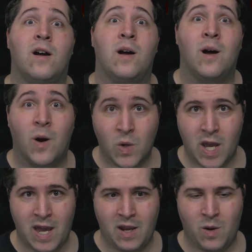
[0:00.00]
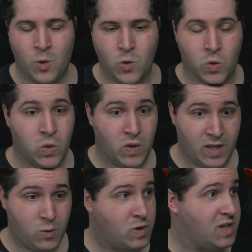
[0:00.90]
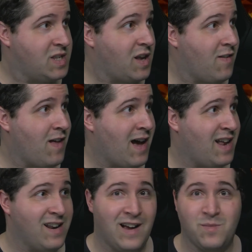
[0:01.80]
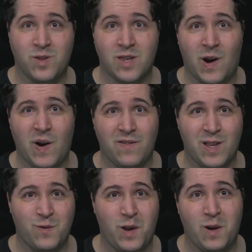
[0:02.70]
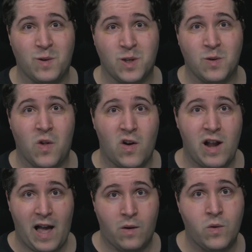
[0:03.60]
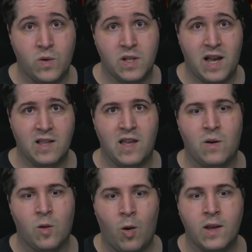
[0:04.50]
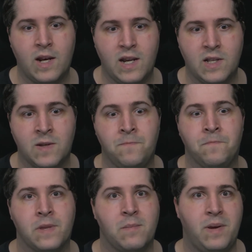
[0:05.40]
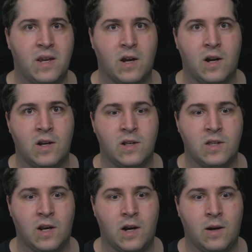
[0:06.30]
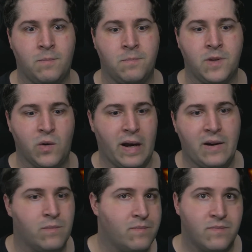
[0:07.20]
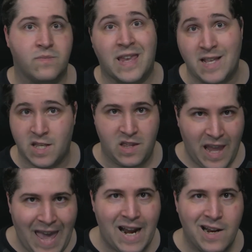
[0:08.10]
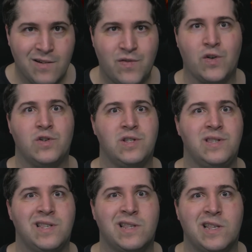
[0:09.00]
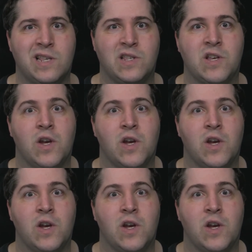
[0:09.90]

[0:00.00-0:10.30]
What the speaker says: Okay, whew, this was a lot. I'm sorry if this video was too long. I don't know exactly how long it is because, you know, I can't see the edited version since this is